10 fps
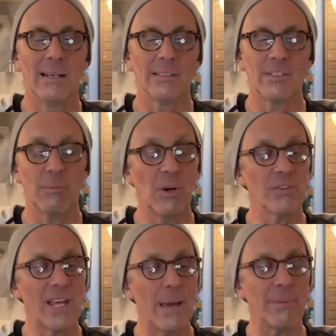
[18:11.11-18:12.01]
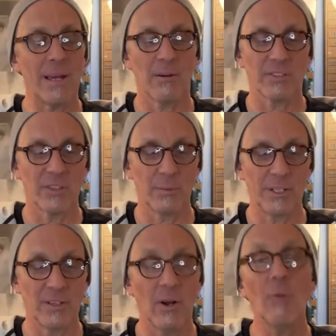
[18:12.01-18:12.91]
Tomorrow's happy hour is going to be
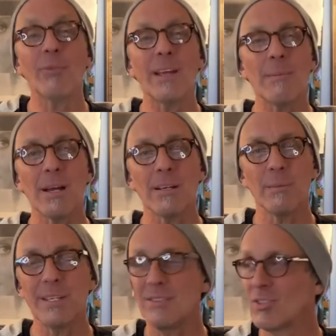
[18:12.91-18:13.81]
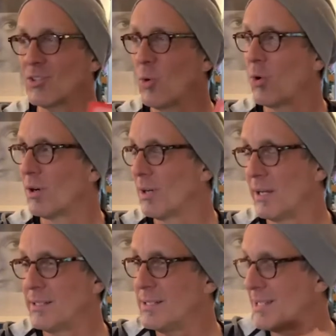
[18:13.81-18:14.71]
good. Hopefully I'm not going to be sore. I
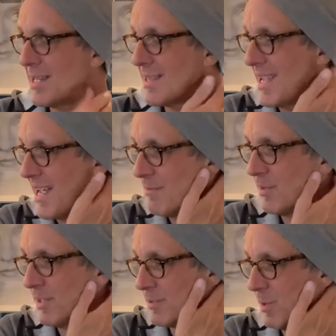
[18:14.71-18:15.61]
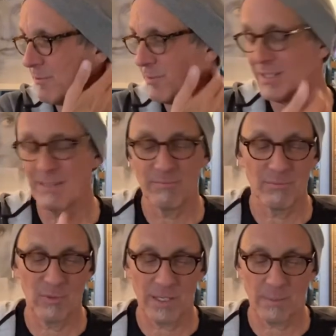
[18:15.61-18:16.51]
did take the Advil as my friend
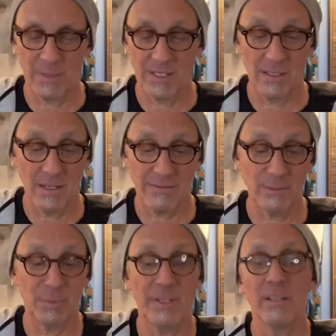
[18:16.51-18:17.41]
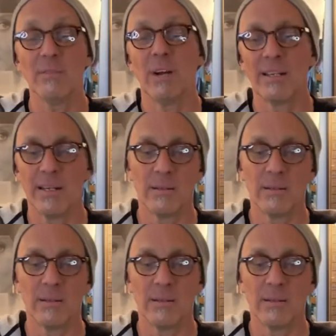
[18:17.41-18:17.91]
recommended, and I feel pretty good right now.